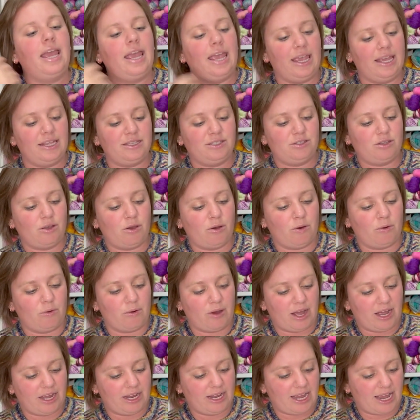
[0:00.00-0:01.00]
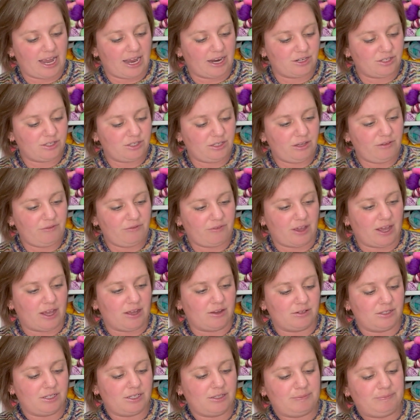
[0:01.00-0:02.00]
And so I actually
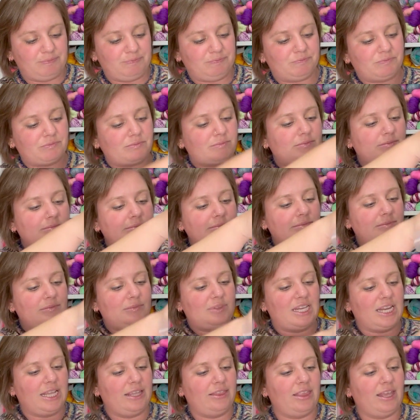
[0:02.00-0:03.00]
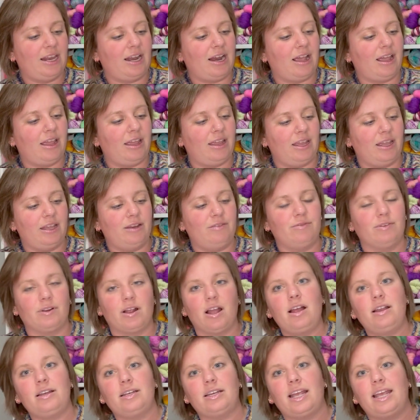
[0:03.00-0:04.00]
found that I had
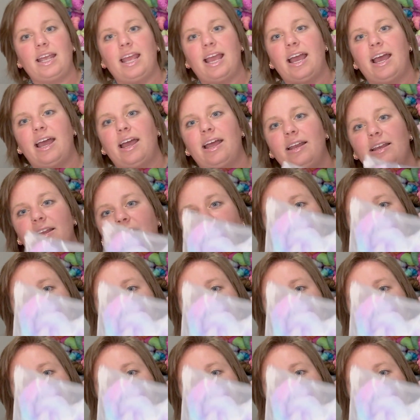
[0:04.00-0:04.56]
forgotten I had